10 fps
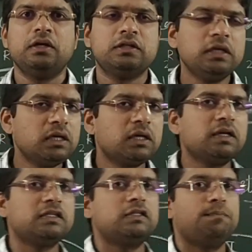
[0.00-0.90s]

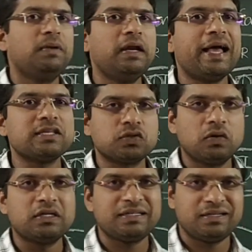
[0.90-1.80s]
Synchronous speed has
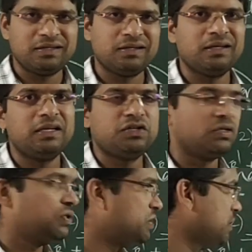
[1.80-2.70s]
got certain
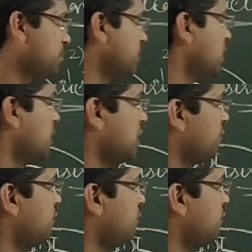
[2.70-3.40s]
relationship or a